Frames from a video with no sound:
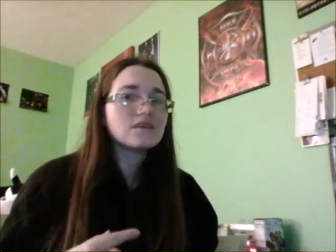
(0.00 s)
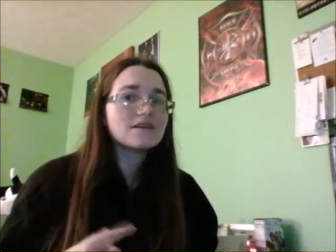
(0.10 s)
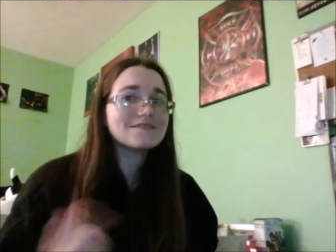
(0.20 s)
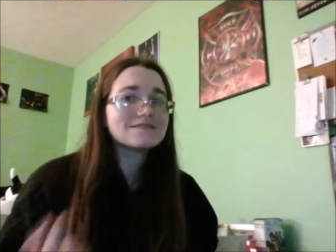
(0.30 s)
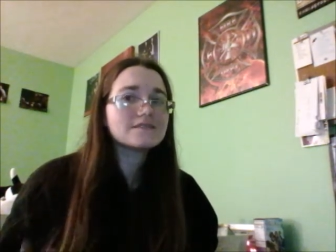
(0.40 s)

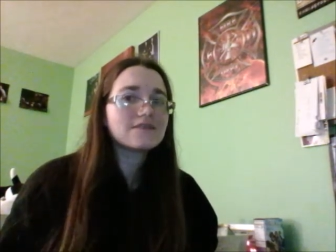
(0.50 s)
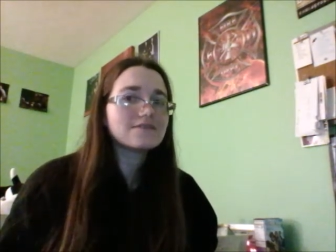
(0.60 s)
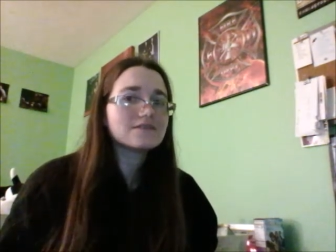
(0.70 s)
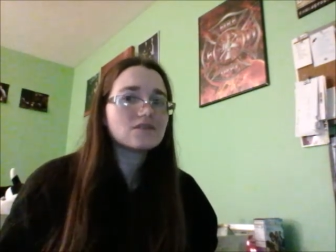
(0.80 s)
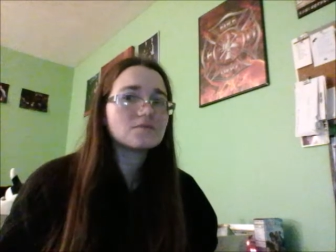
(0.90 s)

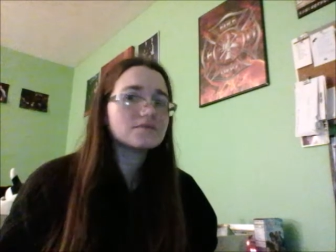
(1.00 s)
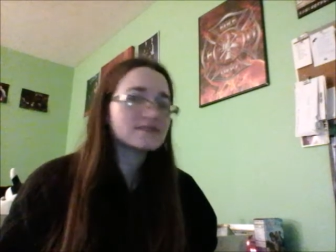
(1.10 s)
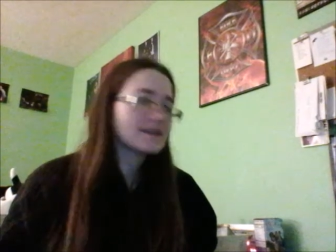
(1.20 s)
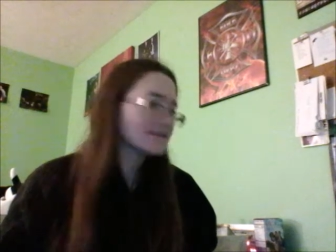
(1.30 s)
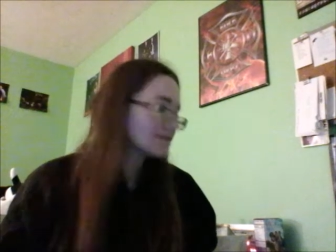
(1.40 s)
170, so I'll
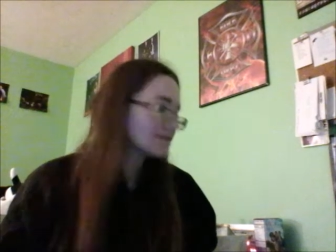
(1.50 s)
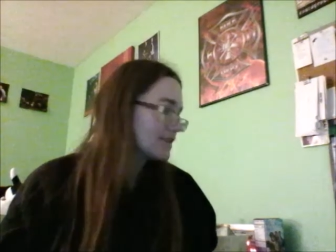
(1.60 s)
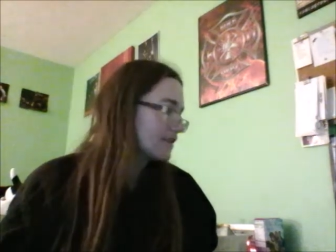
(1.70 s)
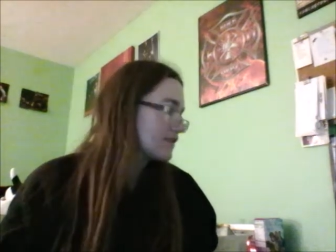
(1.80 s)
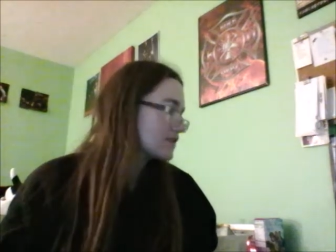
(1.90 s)
put that in
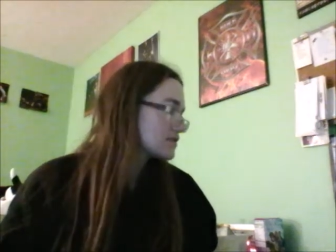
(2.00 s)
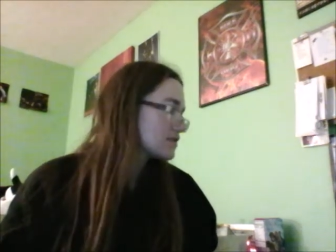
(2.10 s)
savings.